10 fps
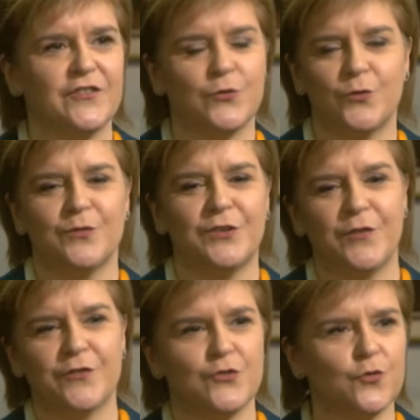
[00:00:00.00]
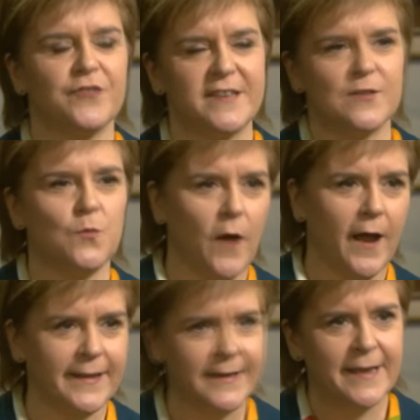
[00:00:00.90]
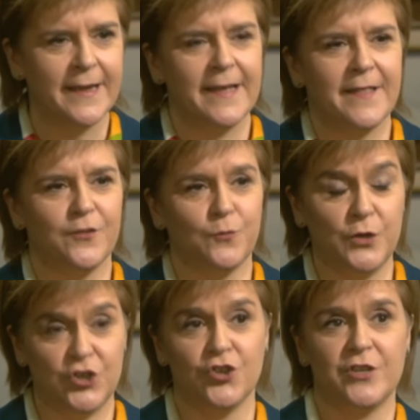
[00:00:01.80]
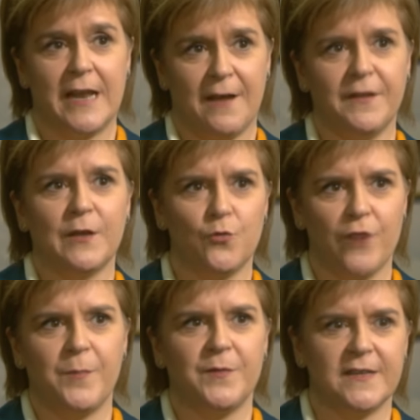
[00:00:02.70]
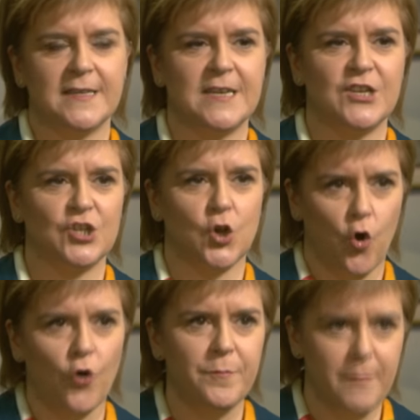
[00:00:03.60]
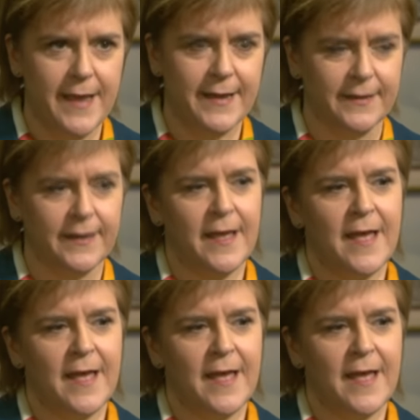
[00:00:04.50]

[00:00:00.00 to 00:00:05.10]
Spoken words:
So, you know, there's no reason why that we shouldn't have equal representation on merit.